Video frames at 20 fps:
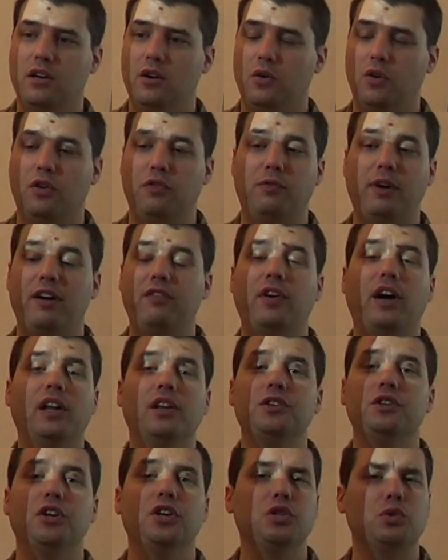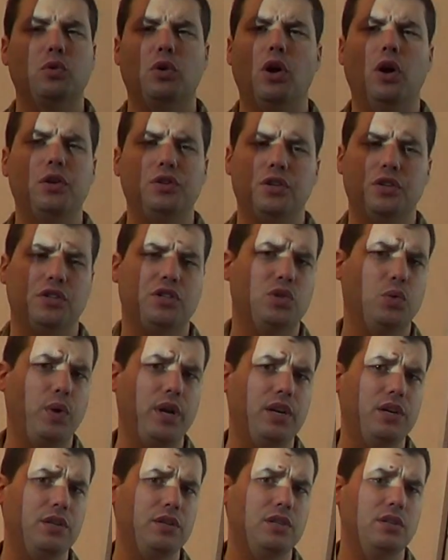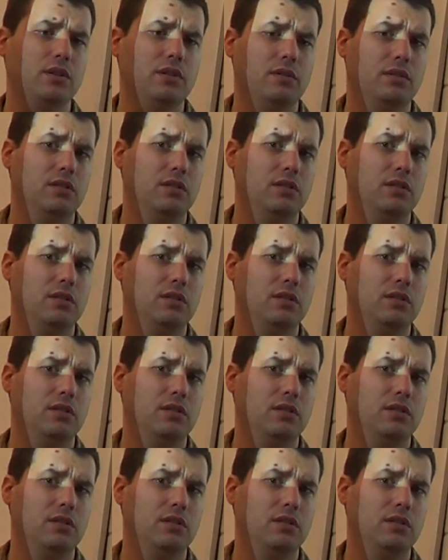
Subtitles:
Or my volunteers were all just twins.